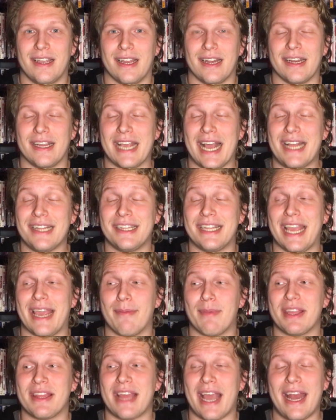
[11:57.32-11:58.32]
And god
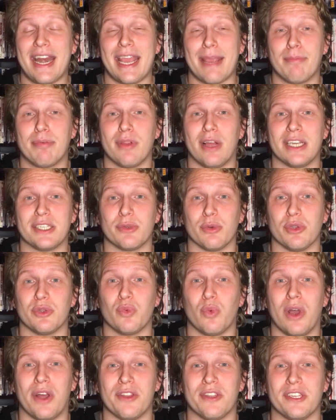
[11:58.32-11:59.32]
damn it, that A+ was
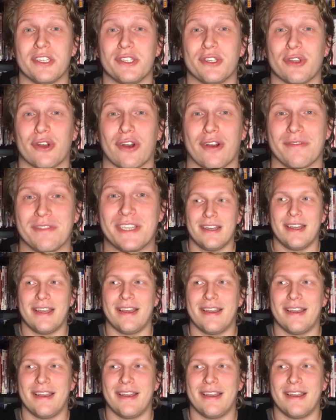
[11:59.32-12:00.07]
well deserved.